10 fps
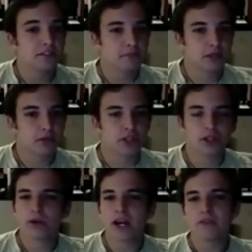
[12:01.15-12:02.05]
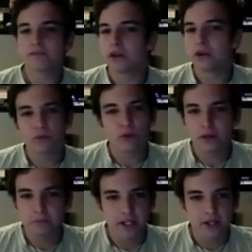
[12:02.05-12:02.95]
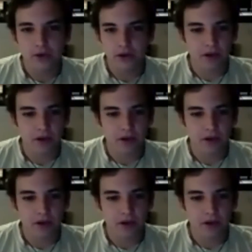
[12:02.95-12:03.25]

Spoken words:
of Bitcoin. You don't have to own one Bitcoin.